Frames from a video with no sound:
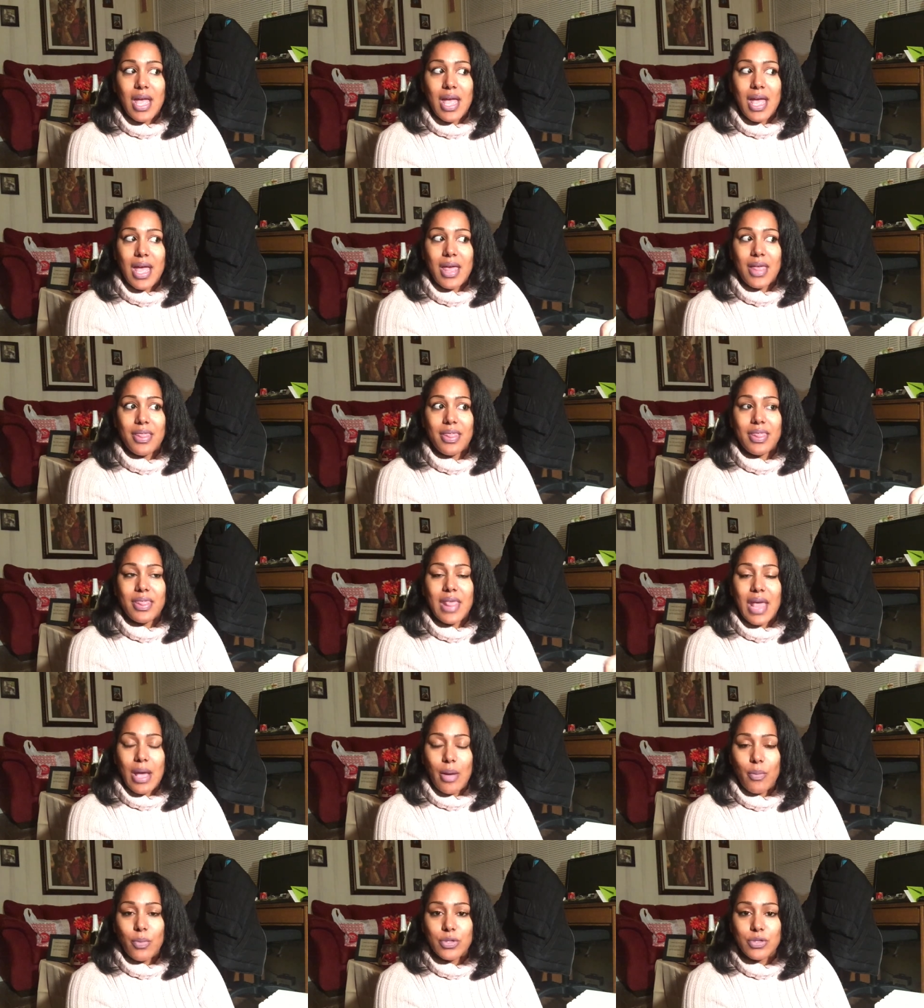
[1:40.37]
and
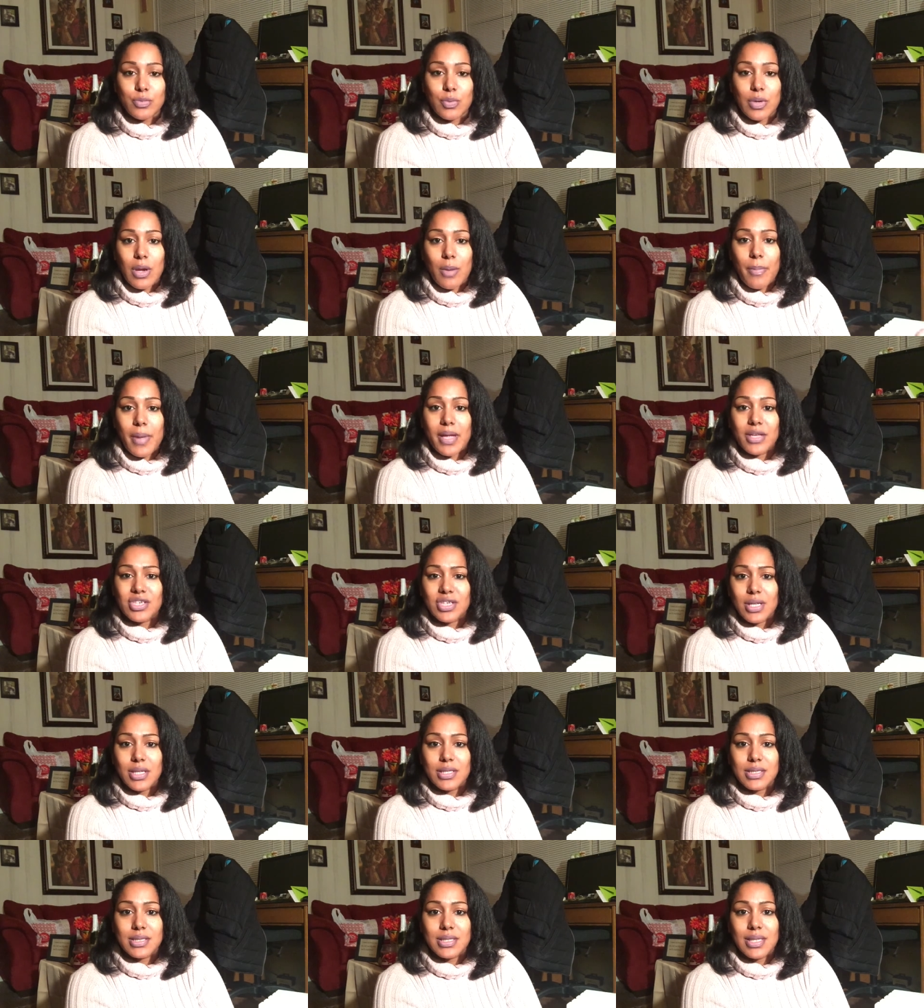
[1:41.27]
that was where my
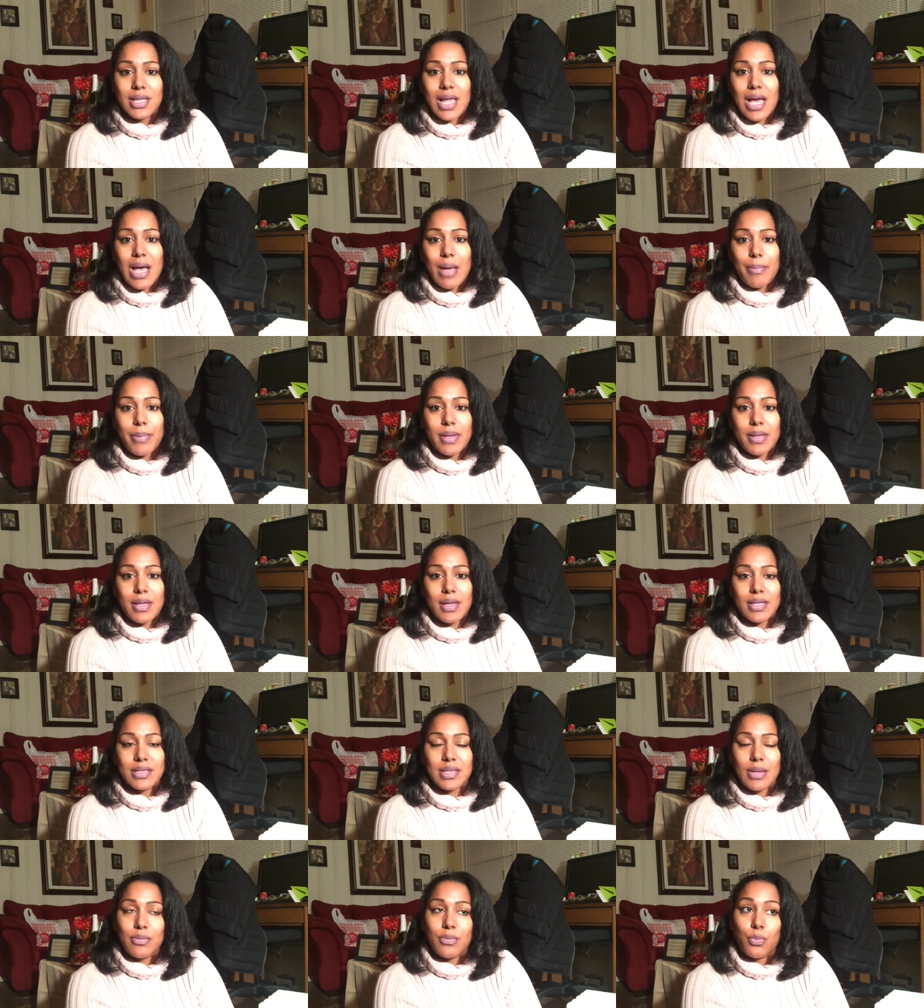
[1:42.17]
jealousy lied
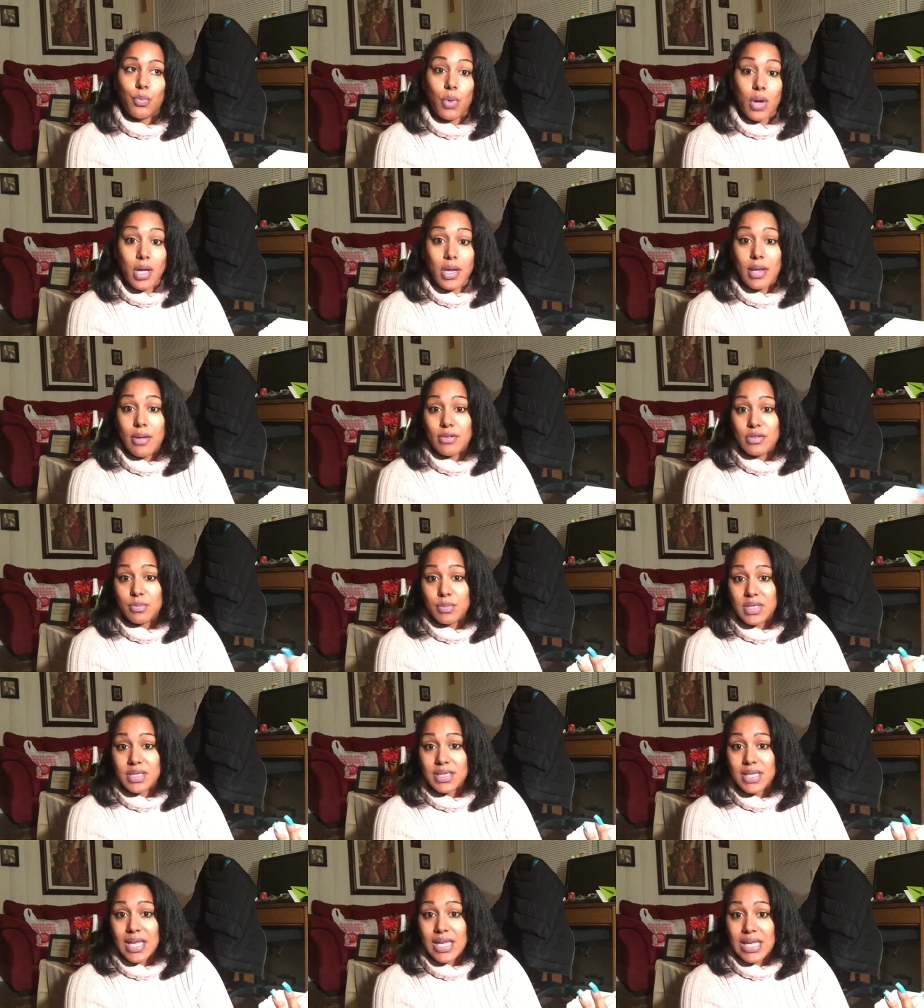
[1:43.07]
because I, one I was
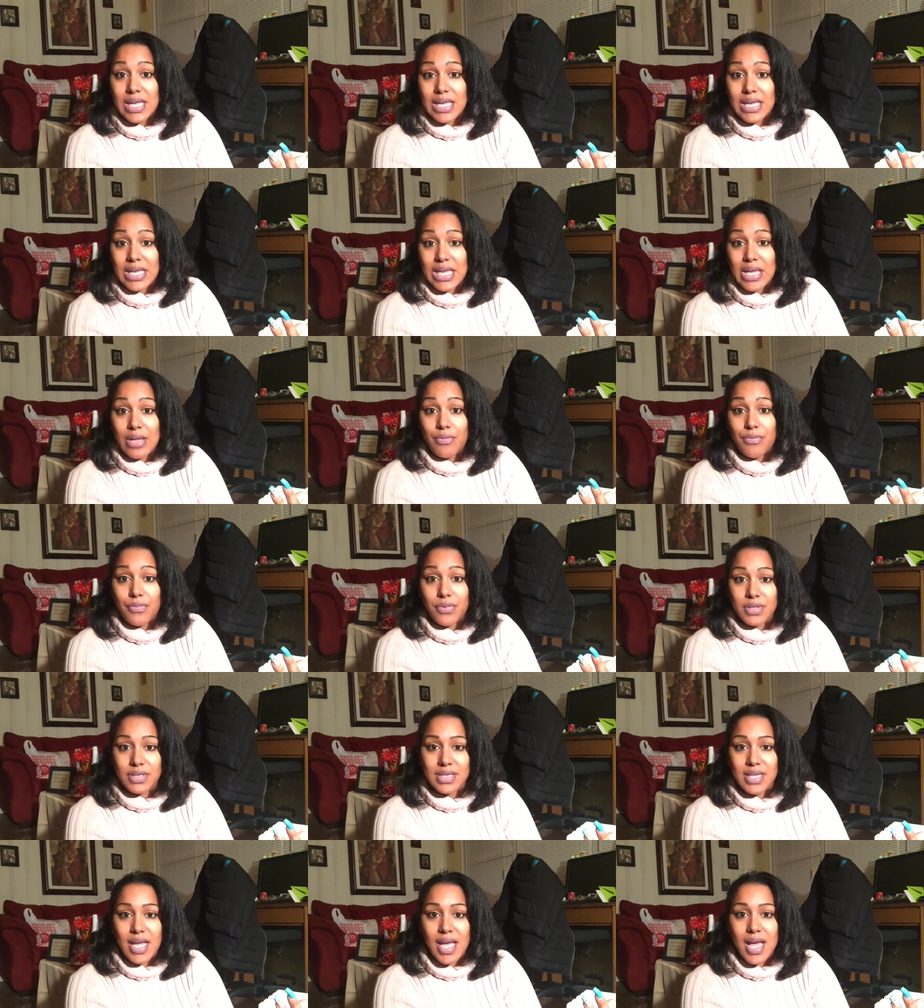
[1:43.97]
mistaking gift
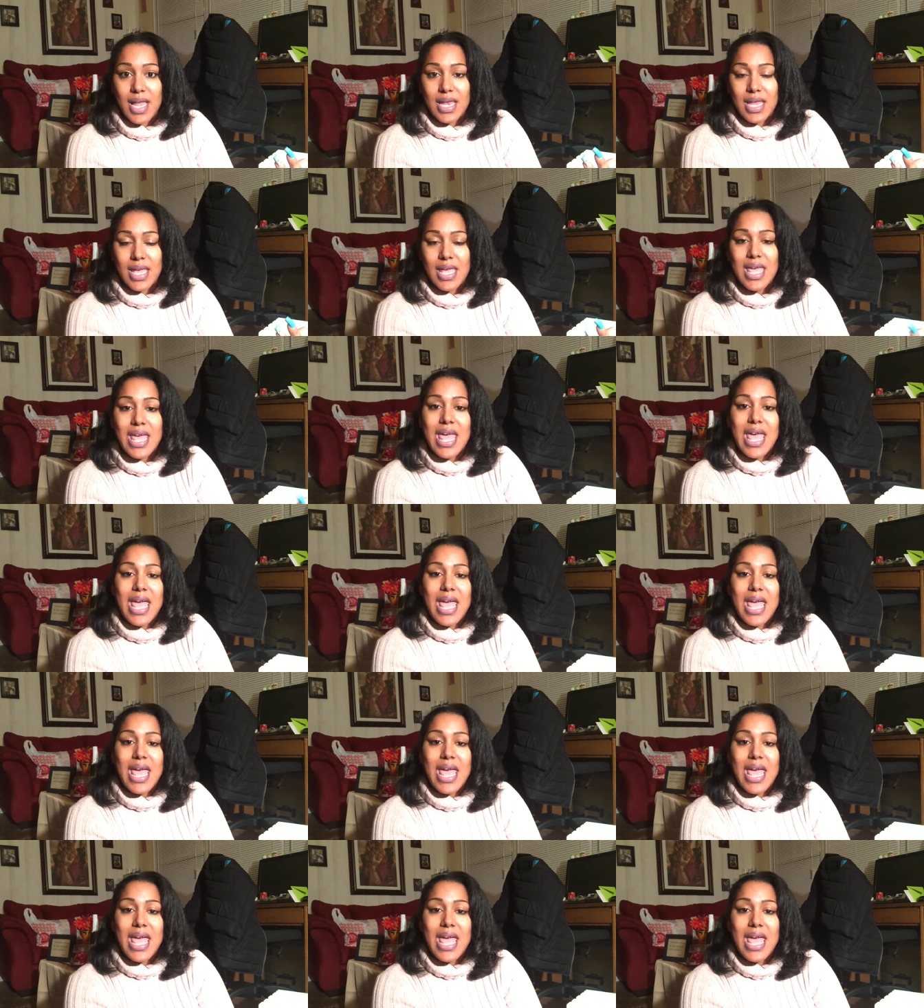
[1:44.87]
for talent